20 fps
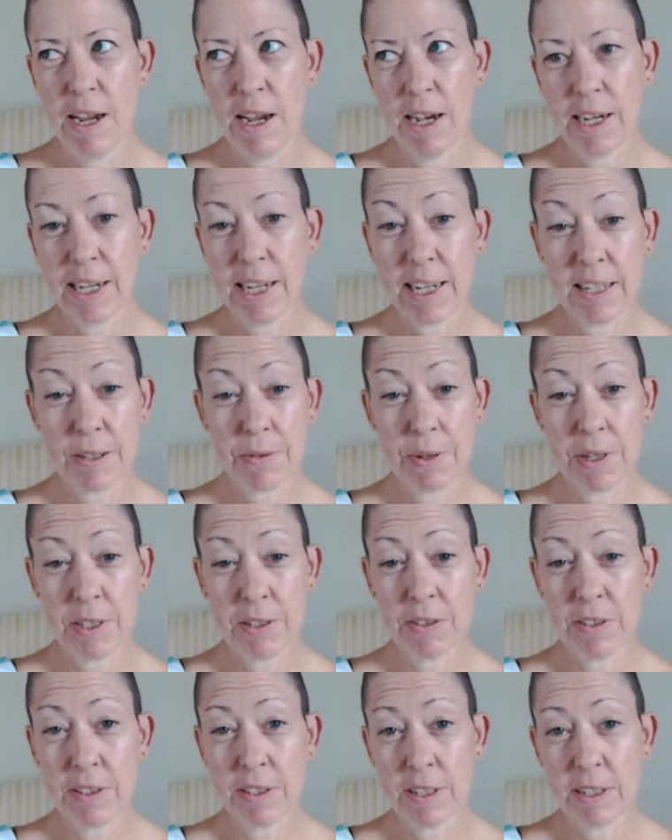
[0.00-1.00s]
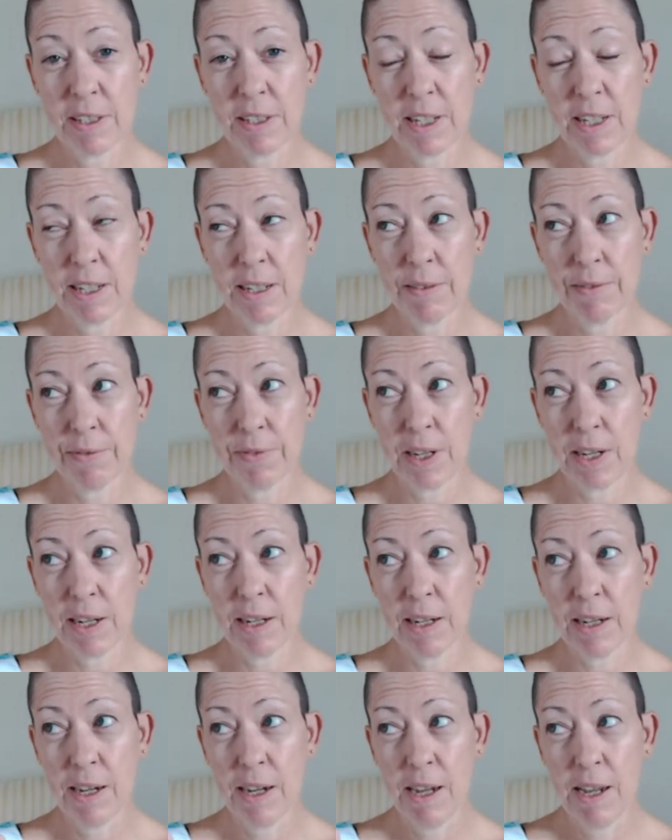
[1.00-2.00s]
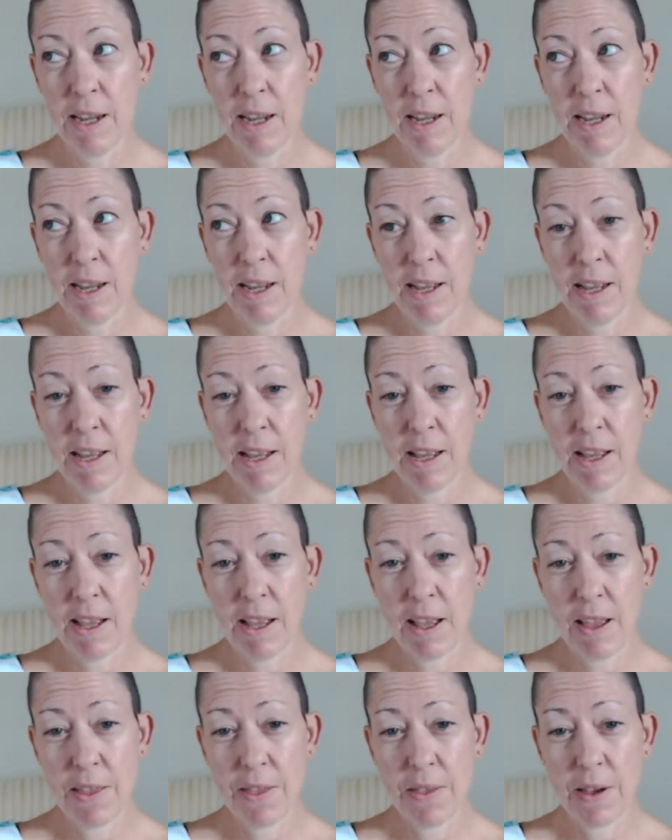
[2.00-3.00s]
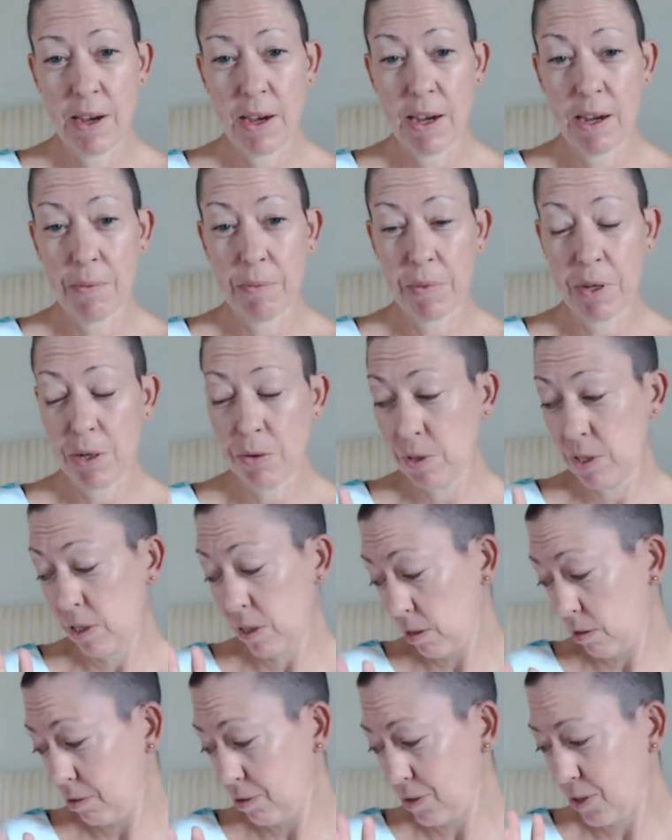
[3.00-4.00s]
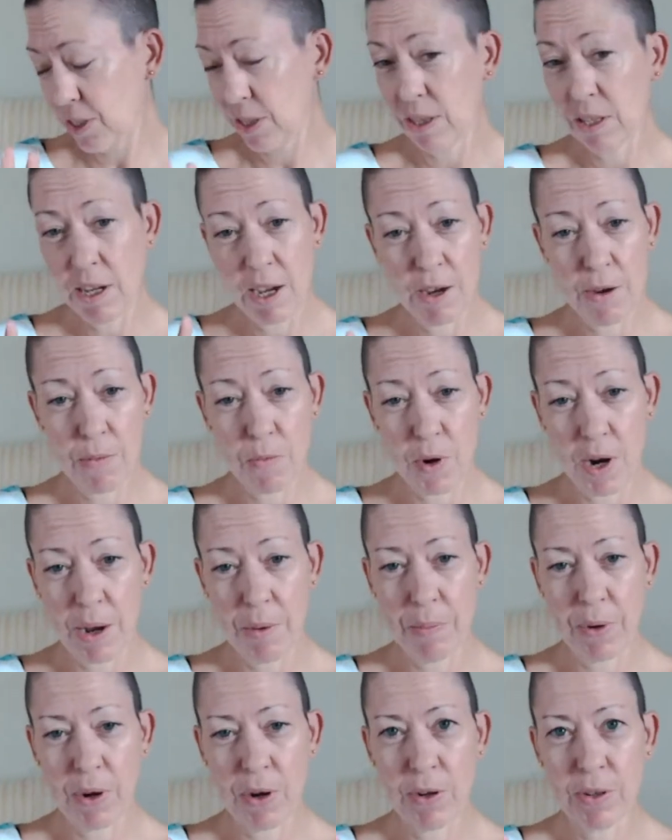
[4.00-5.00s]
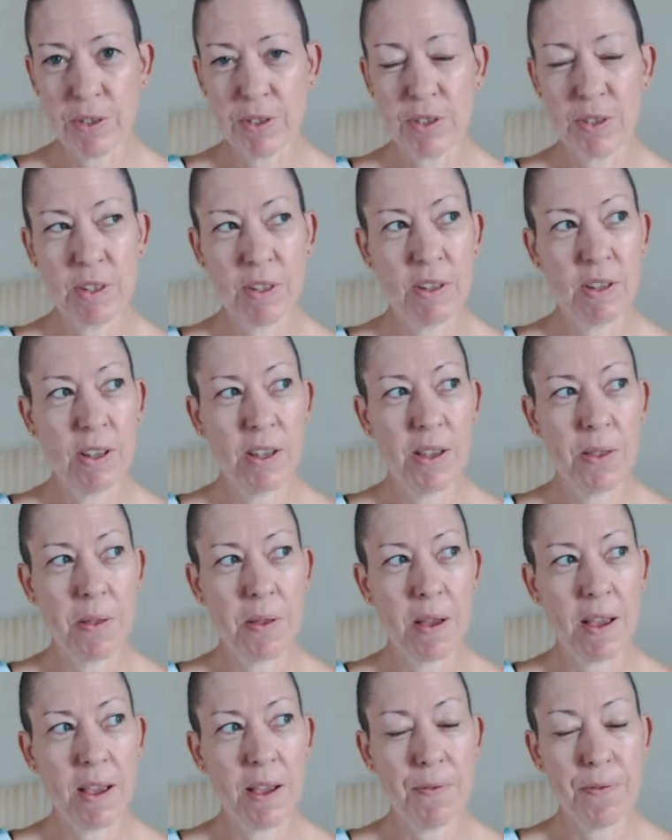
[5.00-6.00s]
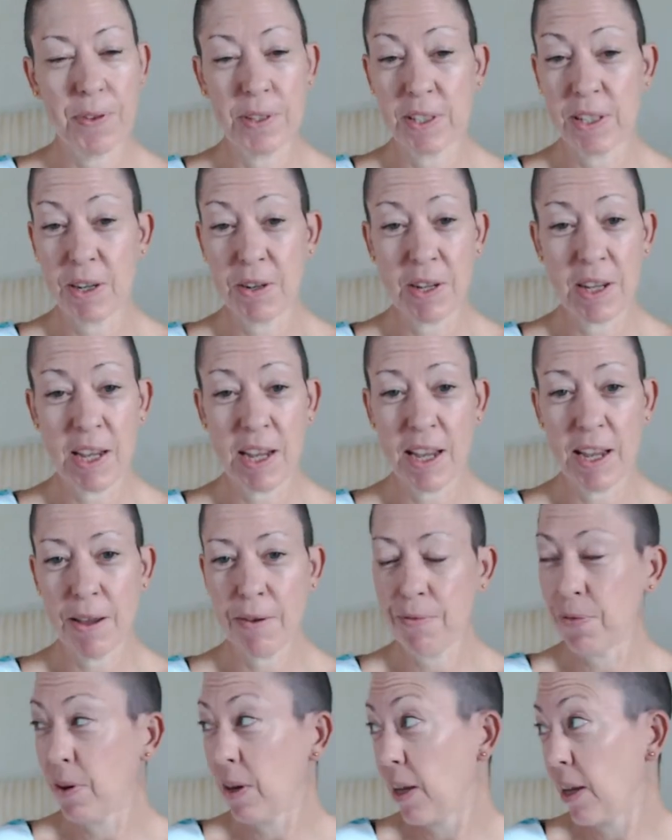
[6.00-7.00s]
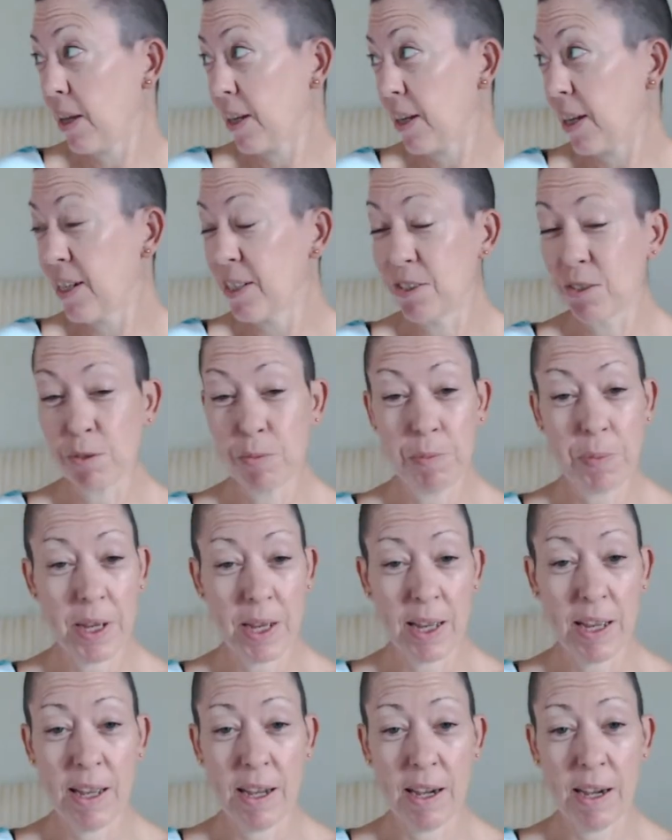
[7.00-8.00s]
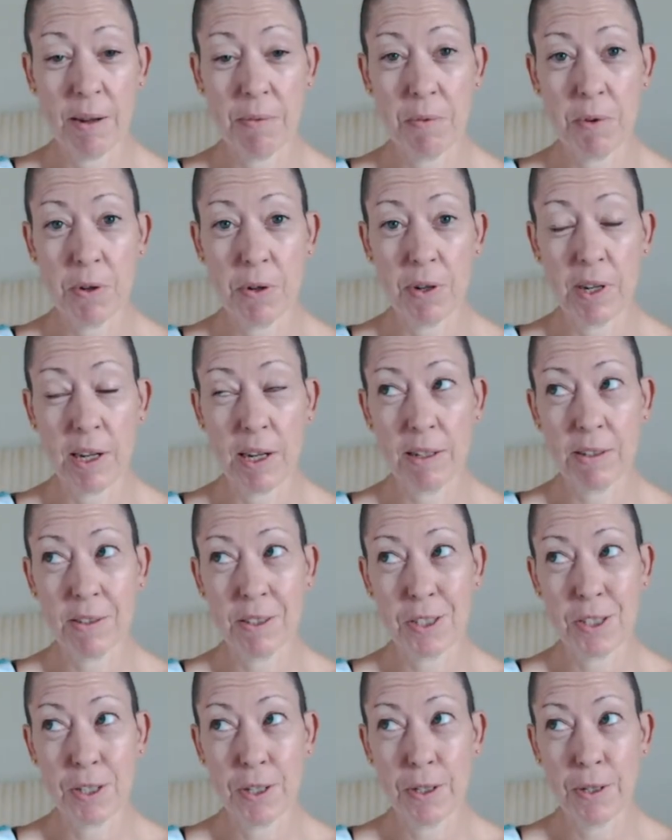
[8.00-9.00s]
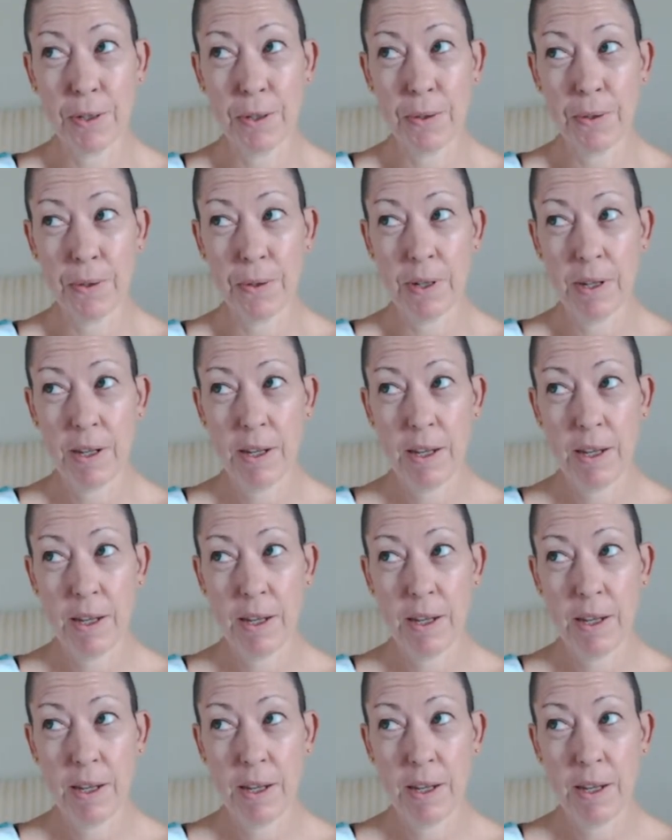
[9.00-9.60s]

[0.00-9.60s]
and get it to end on a Sunday evening, I'm going to indulge in the homeware, because if it's only here for like a little bit, I'm not going to